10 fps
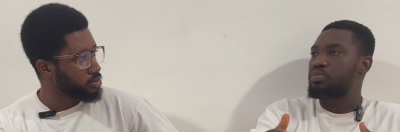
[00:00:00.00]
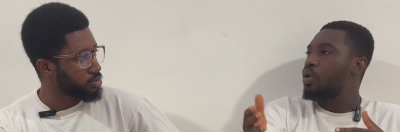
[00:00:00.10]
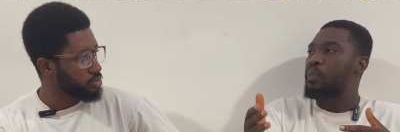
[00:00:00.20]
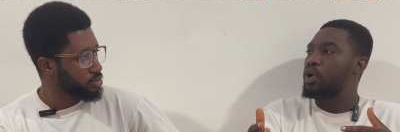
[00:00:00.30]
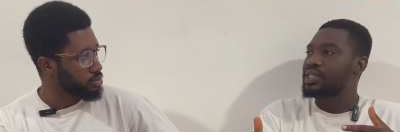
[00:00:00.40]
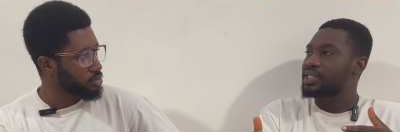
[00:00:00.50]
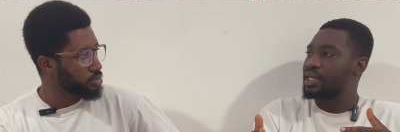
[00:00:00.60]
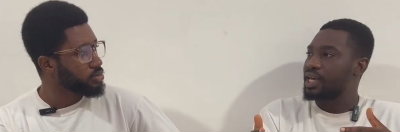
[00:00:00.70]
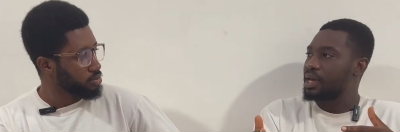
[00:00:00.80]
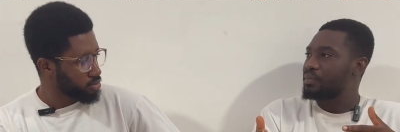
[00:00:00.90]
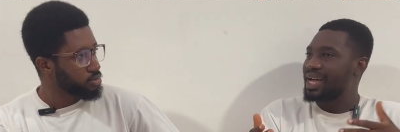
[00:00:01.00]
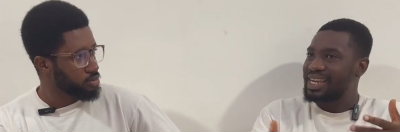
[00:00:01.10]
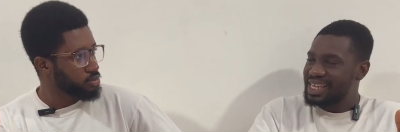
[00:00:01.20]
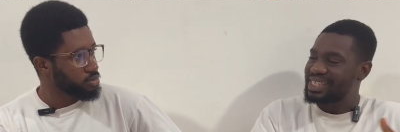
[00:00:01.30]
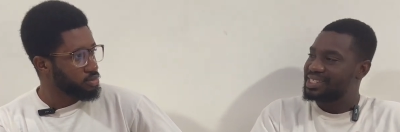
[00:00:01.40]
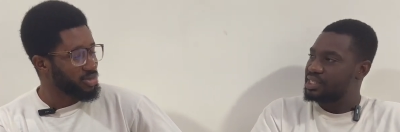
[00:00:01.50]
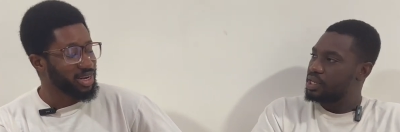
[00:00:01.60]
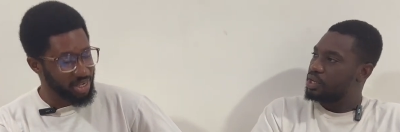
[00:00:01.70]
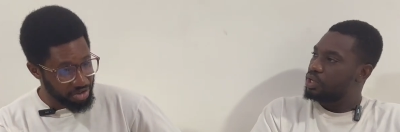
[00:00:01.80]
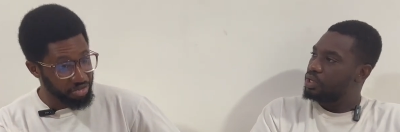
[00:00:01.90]
Speaker 1: more points in the game, at least. The
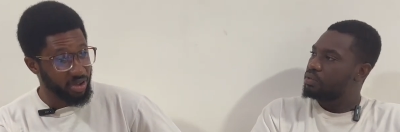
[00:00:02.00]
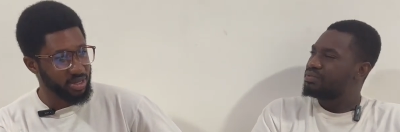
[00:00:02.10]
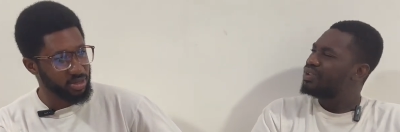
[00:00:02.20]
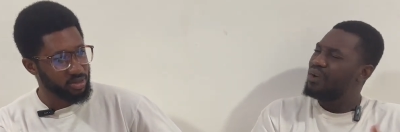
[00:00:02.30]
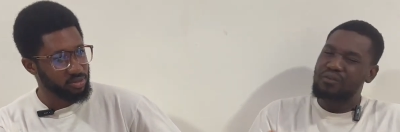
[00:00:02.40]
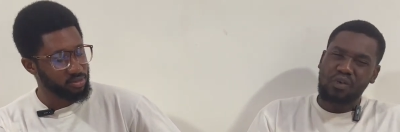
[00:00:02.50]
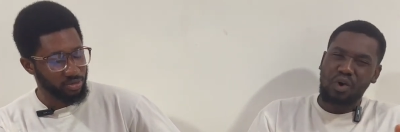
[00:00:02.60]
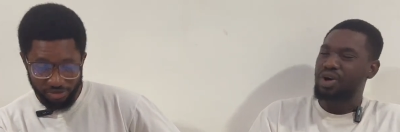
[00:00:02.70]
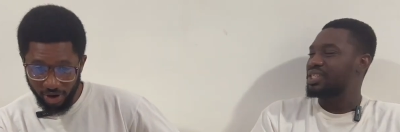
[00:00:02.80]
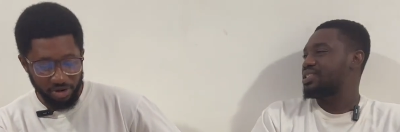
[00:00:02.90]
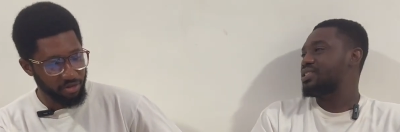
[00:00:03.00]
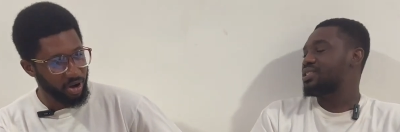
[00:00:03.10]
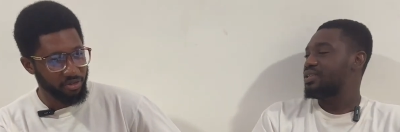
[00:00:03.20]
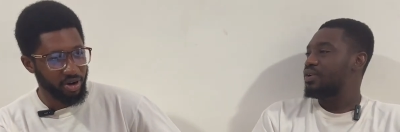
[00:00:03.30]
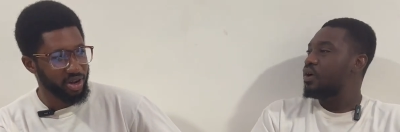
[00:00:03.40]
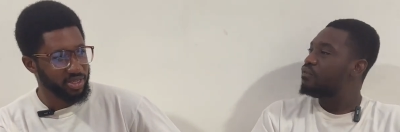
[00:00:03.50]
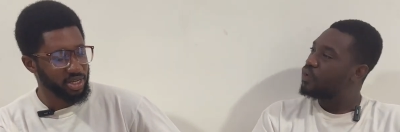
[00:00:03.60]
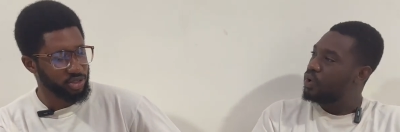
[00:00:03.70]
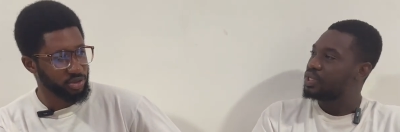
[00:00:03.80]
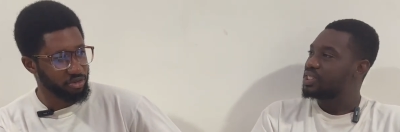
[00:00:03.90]
Speaker 2: defense. Of course. Very, very, very
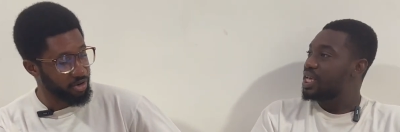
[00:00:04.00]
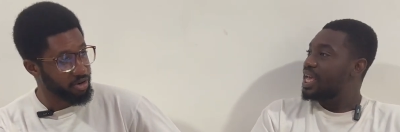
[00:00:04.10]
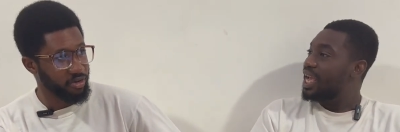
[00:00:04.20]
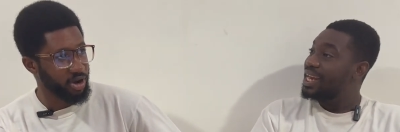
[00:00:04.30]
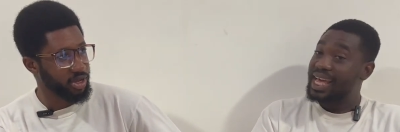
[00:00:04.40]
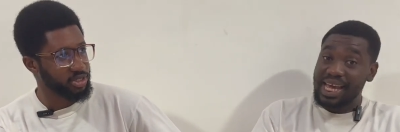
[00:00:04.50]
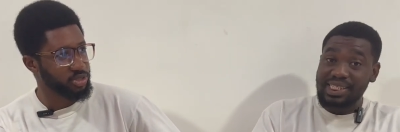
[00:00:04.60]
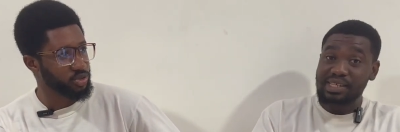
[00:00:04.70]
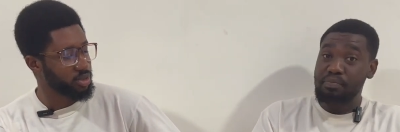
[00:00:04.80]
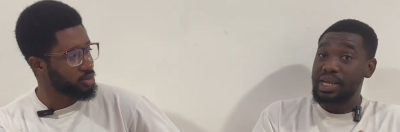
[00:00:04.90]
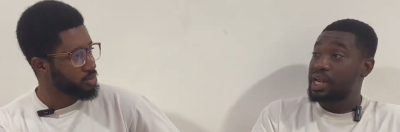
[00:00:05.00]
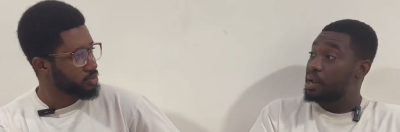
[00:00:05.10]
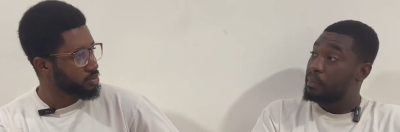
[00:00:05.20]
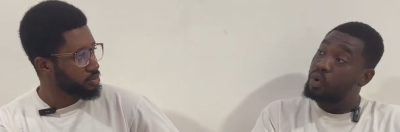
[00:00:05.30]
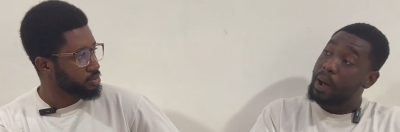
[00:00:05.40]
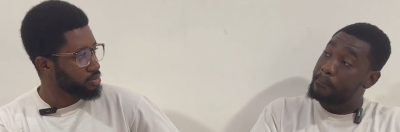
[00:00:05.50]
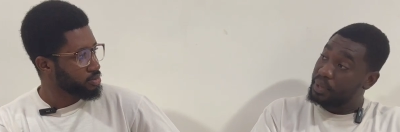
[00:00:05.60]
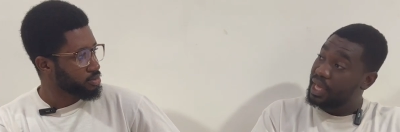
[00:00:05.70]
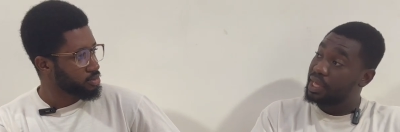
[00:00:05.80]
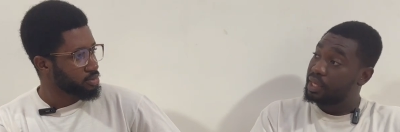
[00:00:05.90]
necessary. Very, very and necessary.
Speaker 1: Ayton being a number one
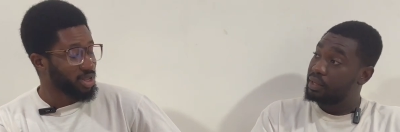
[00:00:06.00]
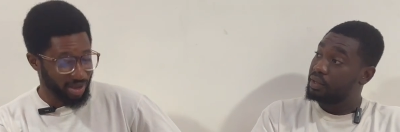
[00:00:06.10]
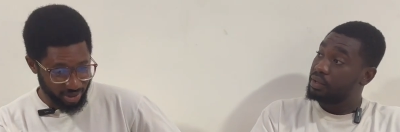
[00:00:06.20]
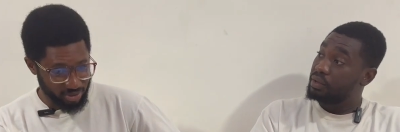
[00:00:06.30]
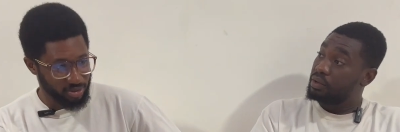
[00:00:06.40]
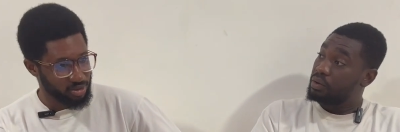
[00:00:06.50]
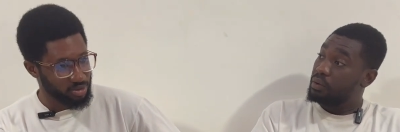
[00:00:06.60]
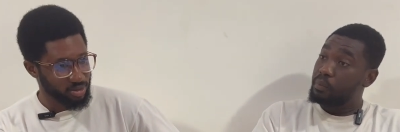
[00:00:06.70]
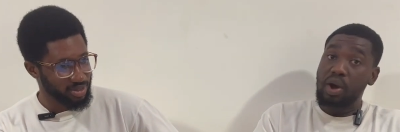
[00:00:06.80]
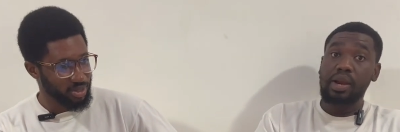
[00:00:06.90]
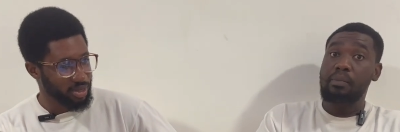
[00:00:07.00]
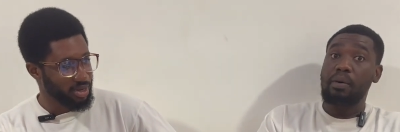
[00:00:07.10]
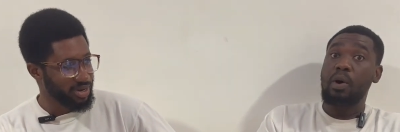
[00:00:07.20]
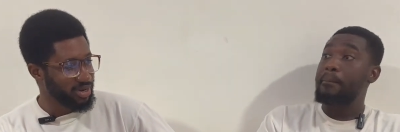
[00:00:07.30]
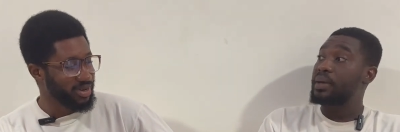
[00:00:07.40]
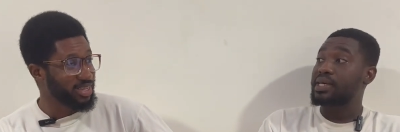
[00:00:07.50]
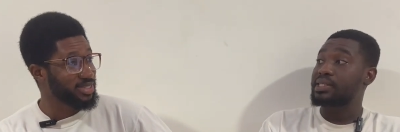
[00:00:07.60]
pick. Yes Boy, number one the